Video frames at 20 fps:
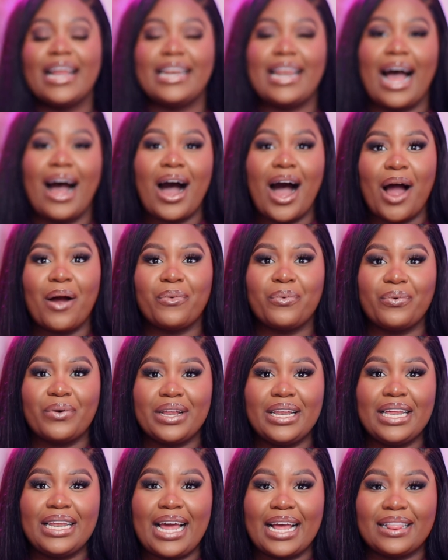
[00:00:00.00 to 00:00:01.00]
Now, I
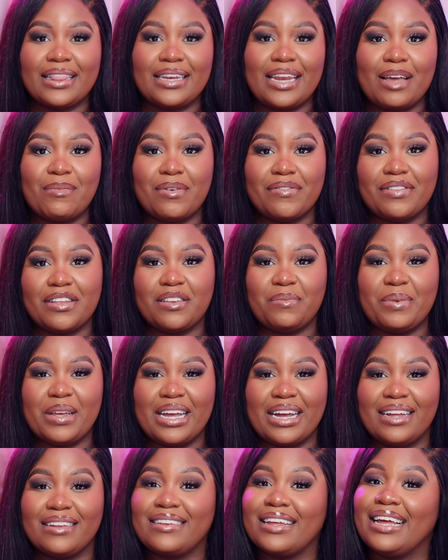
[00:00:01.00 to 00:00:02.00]
really like the name of this
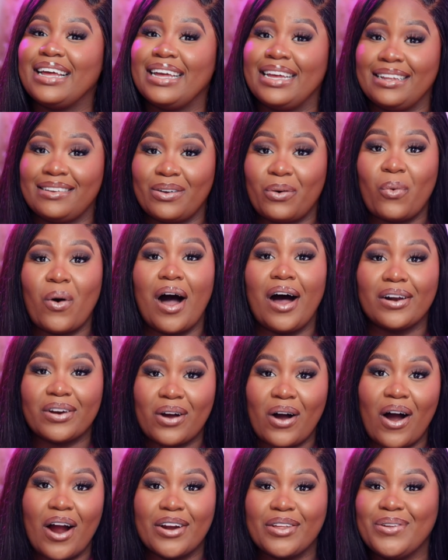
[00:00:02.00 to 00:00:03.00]
because it is a wild
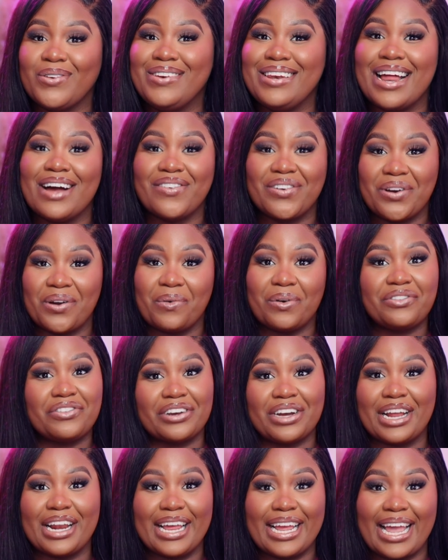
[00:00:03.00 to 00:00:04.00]
card. You never know what
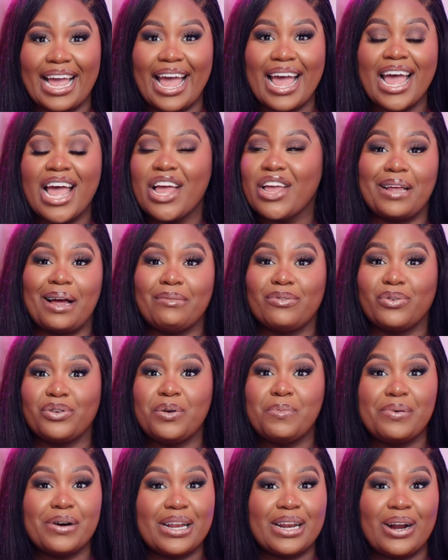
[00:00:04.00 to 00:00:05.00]
you're gonna get. Sometimes when you
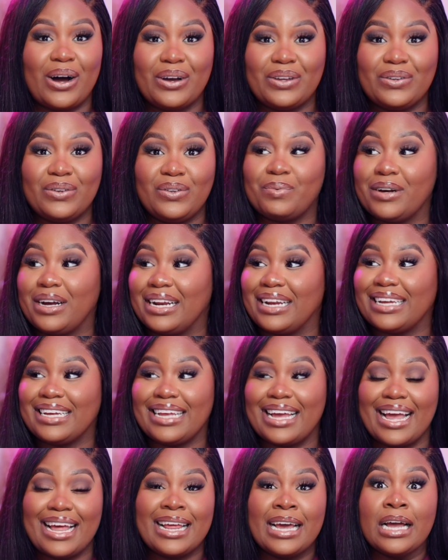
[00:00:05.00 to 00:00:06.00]
put it on you, you're gonna
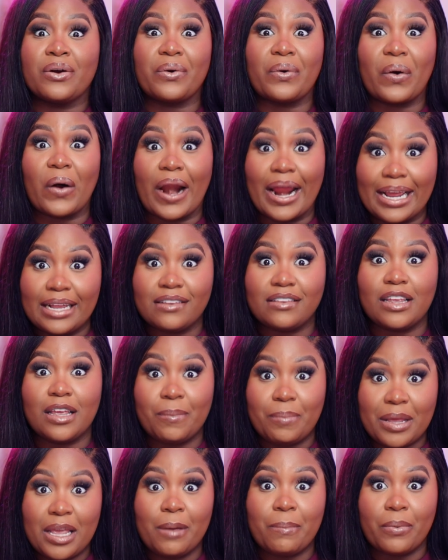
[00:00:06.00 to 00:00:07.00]
get crazy
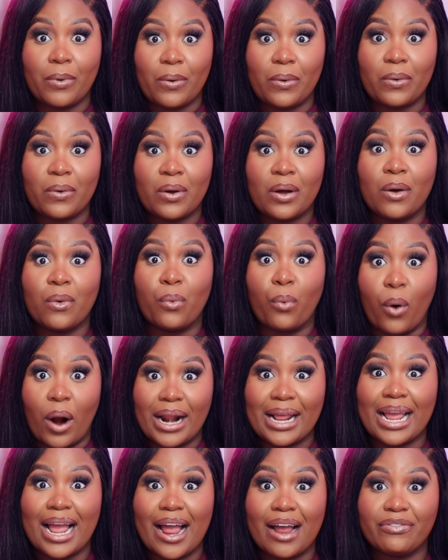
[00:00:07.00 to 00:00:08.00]
people
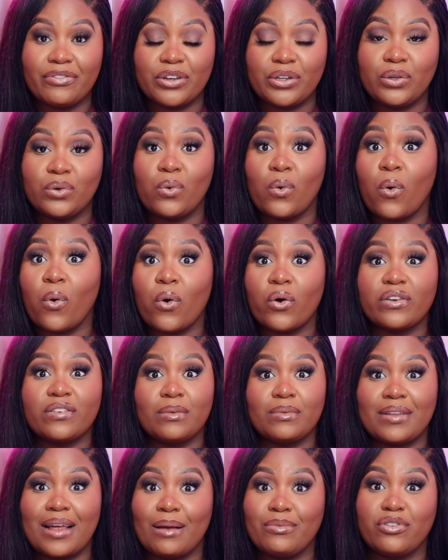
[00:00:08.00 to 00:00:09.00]
running after you, or
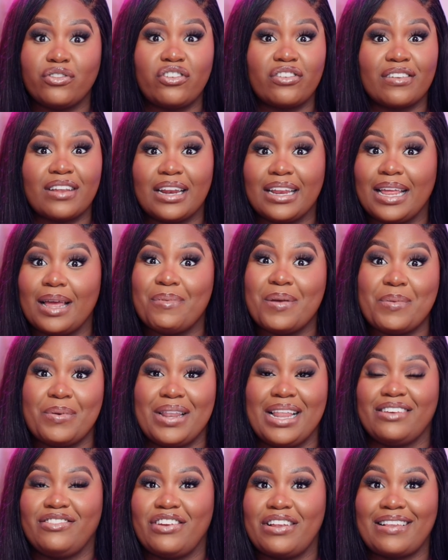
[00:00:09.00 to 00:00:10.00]
sometimes you're just gonna get people
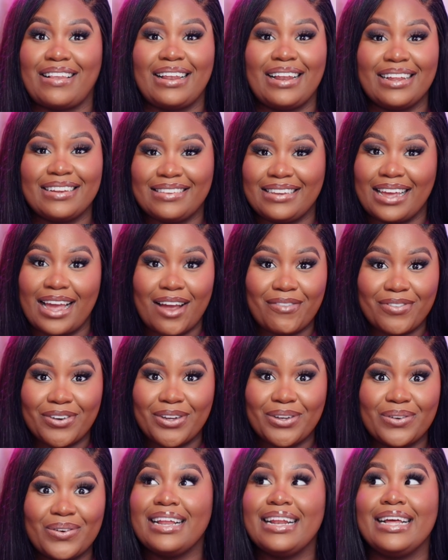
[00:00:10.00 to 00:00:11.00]
that's just lusting after
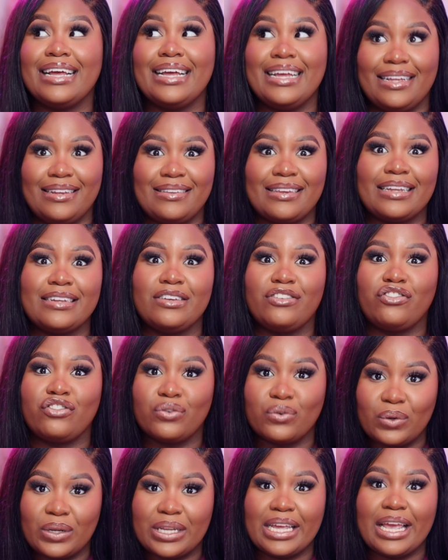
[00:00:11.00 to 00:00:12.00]
you. It is
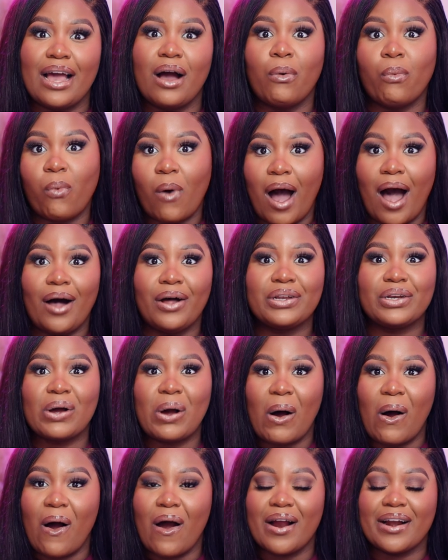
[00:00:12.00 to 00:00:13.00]
truly a wild
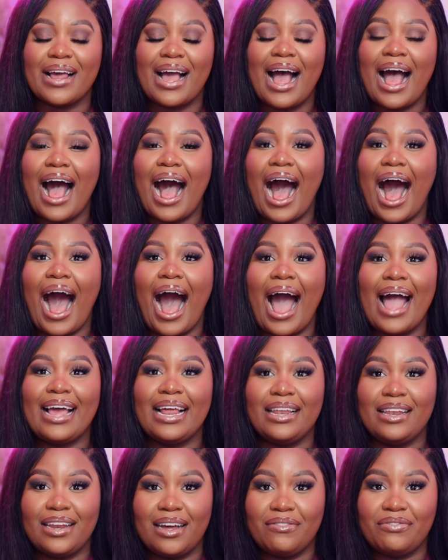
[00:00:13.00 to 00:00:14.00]
card. I
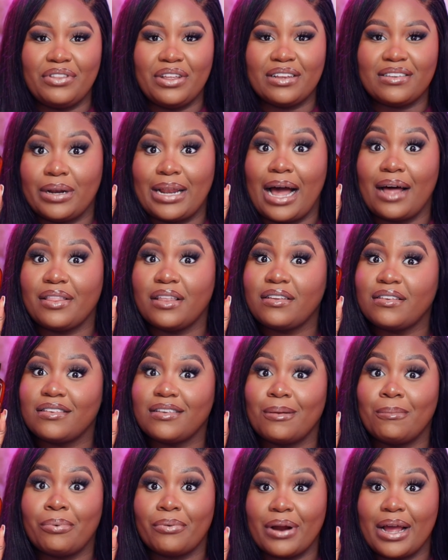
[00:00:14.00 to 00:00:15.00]
love this. Now, this is
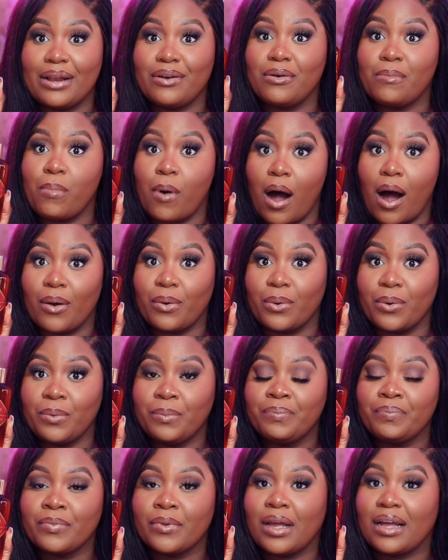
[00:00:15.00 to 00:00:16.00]
a brand new bottle
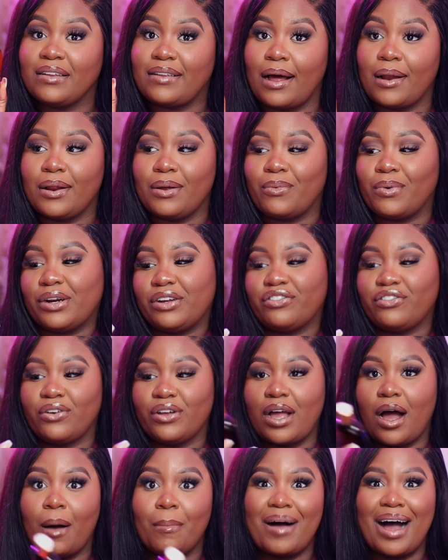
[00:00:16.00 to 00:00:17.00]
because I didn't want to show
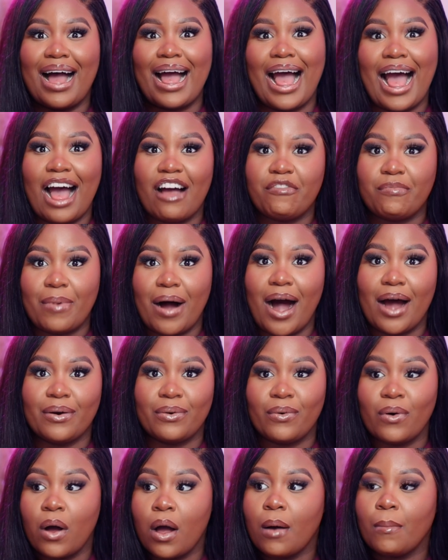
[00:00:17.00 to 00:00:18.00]
y'all my half
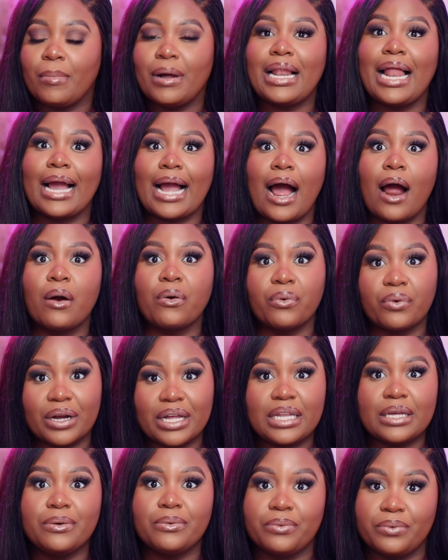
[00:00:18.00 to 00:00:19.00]
bottle, but like, I
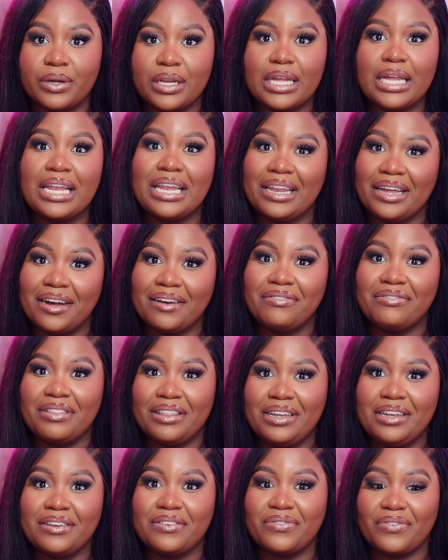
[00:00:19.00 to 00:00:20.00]
really, really love
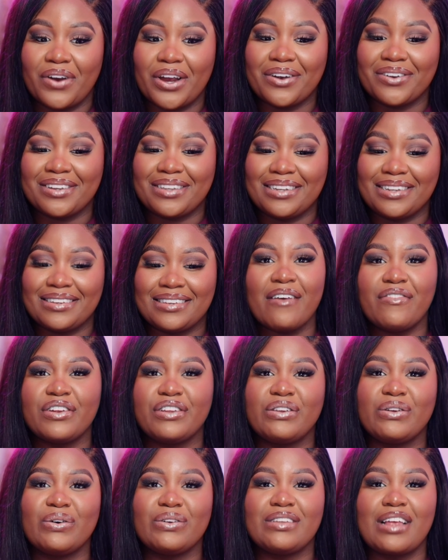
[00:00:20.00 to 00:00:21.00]
these fragrances. Every
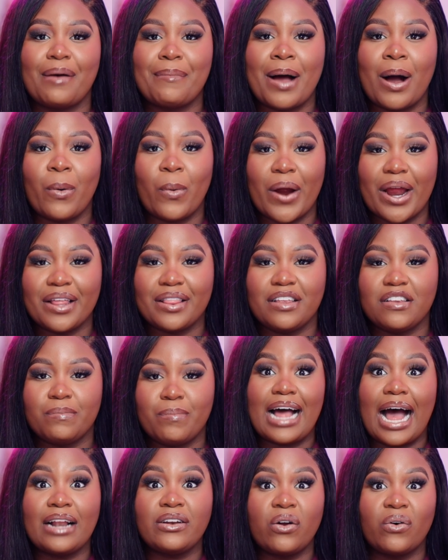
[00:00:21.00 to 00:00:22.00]
single time I wear these,
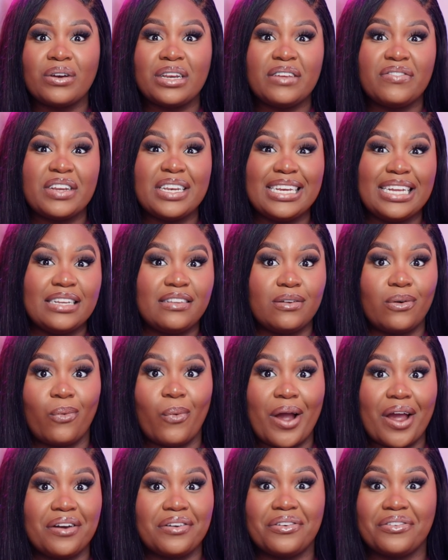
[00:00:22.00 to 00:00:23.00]
I don't even need to
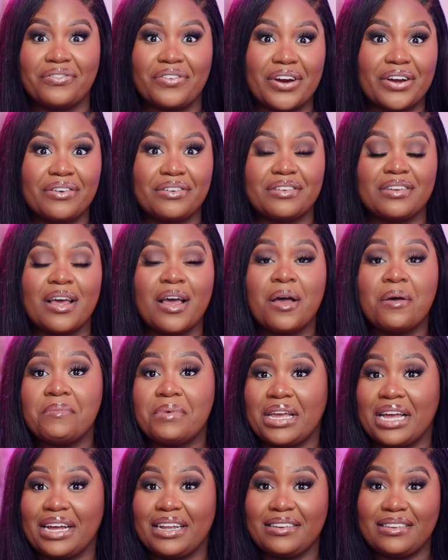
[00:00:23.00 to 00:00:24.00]
wear no fragrance
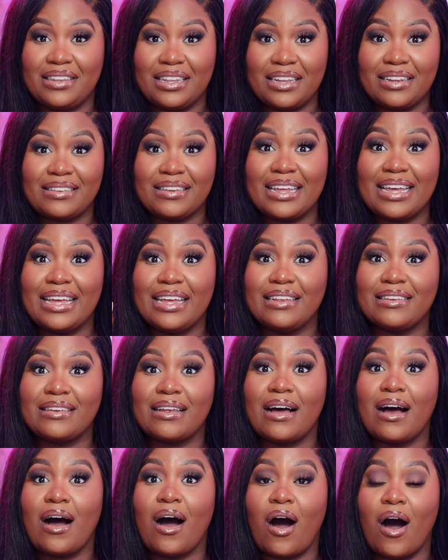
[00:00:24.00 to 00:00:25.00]
because this is
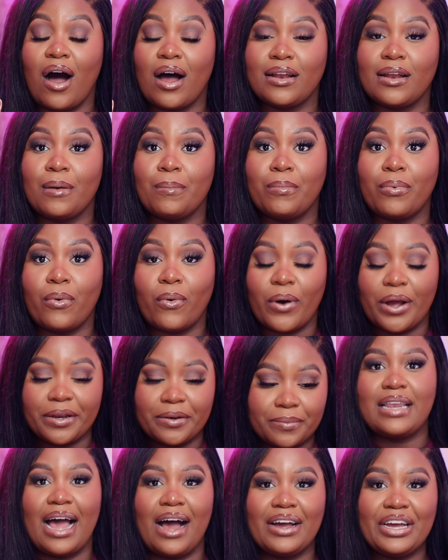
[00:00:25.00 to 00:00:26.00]
on
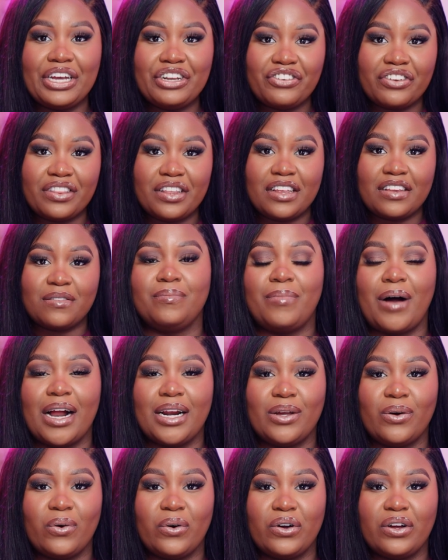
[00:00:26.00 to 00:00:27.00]
point. Now, each of these
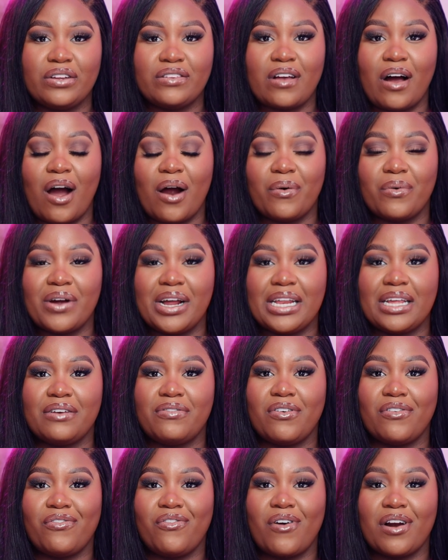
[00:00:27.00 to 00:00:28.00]
body oils are running
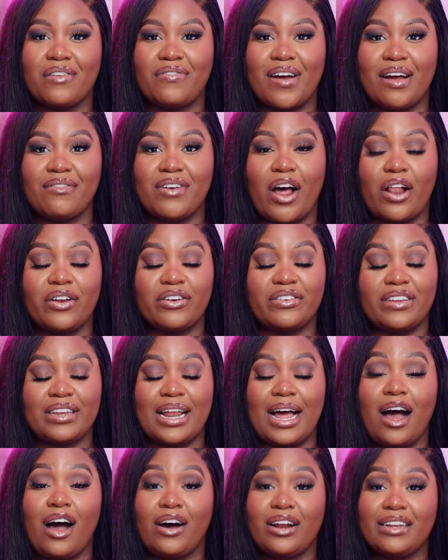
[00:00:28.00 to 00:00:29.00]
for $45, and
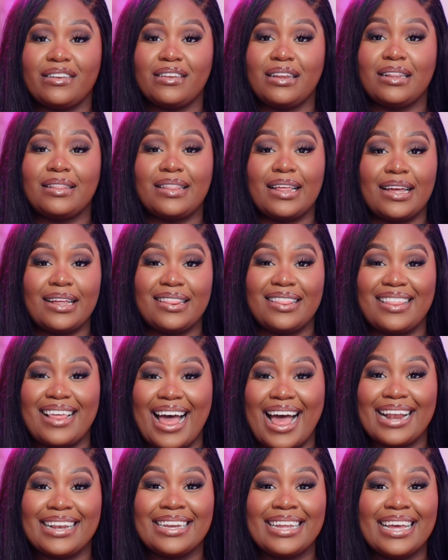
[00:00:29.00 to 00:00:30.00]
I honestly think
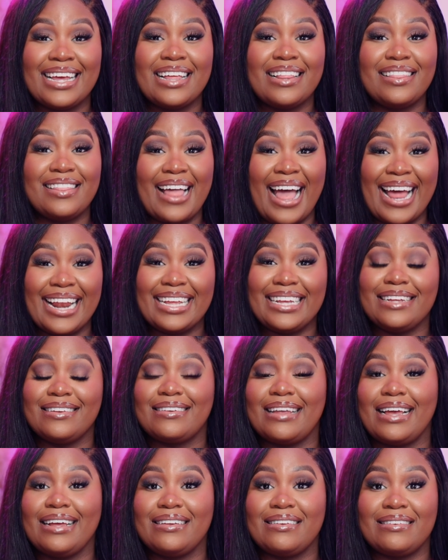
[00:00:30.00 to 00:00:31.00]
that that is
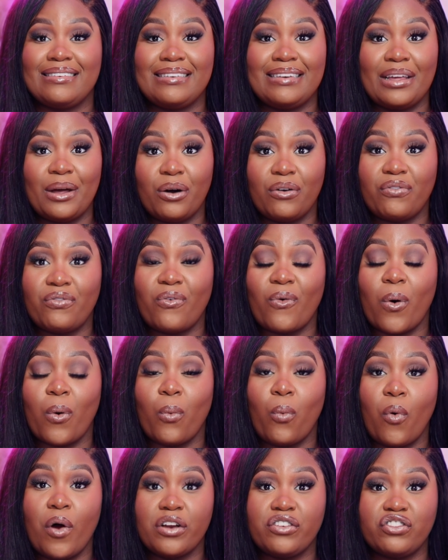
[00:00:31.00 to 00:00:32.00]
a steal for
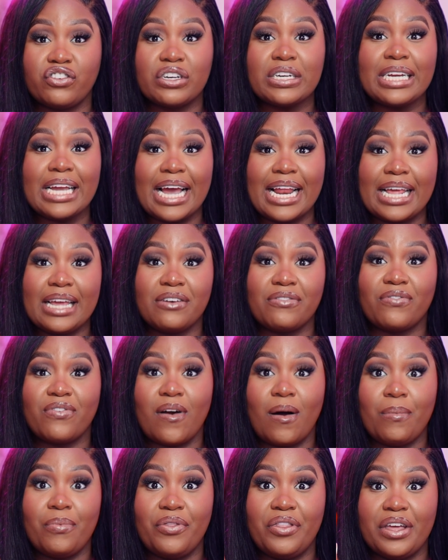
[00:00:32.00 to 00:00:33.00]
what you're getting
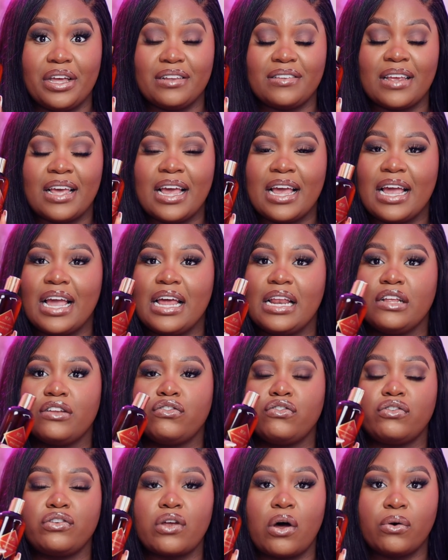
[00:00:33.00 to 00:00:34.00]
from this. It
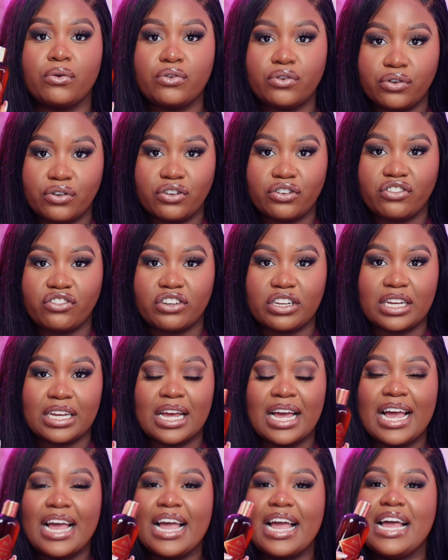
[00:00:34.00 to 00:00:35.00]
is so nourishing.
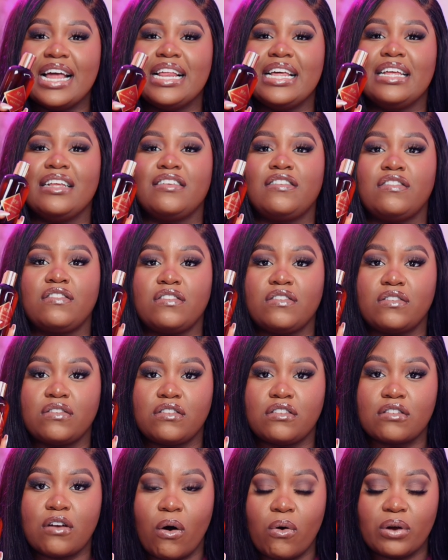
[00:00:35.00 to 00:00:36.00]
It is
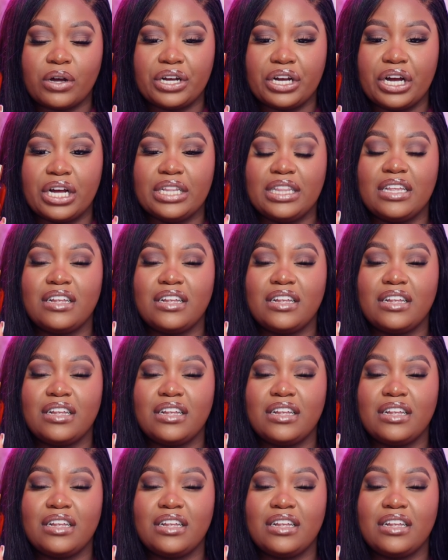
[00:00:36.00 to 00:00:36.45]
so good.